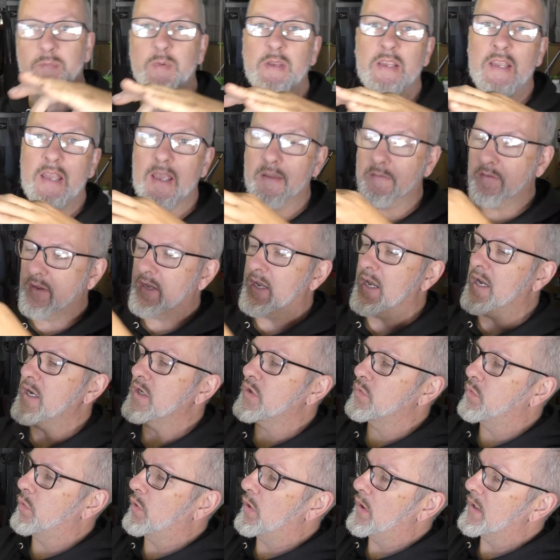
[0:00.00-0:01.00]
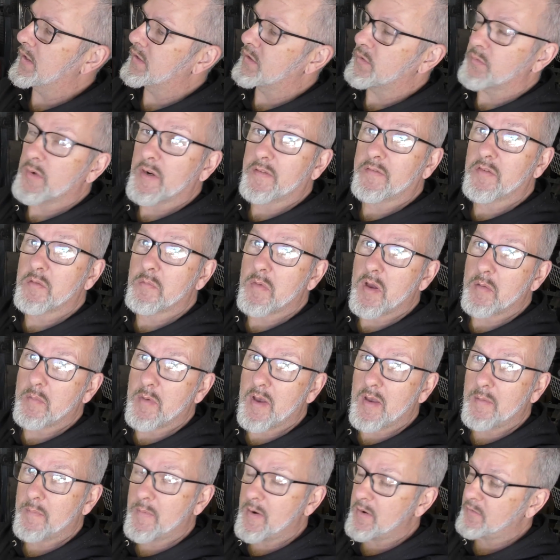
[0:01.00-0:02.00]
big heavy gauge wires direct from our
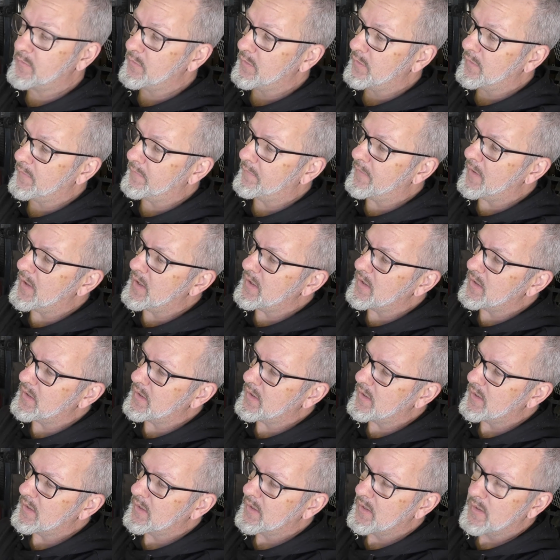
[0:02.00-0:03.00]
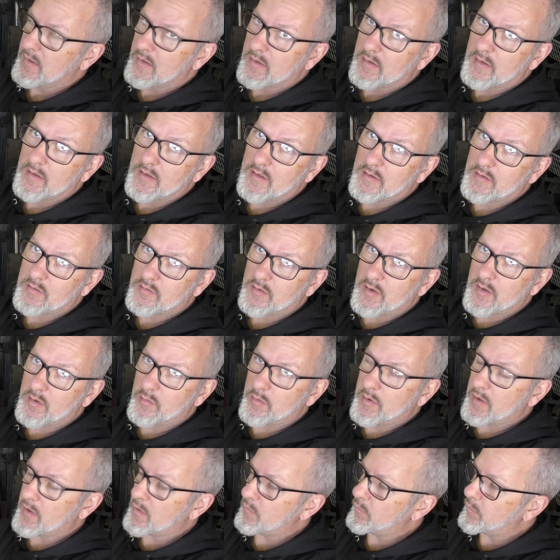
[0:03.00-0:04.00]
main battery at the front and straight
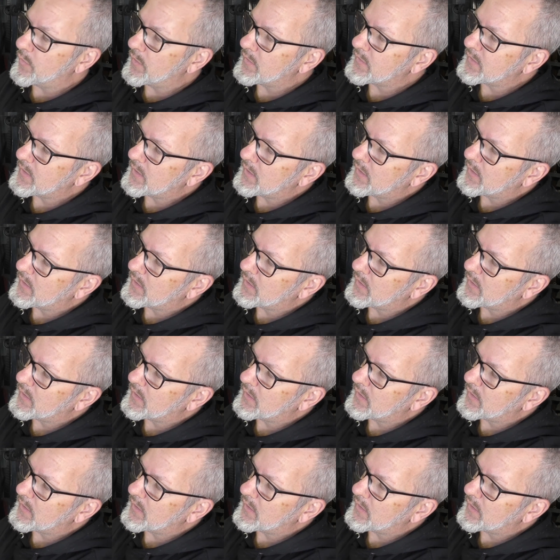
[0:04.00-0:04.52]
to our compressor.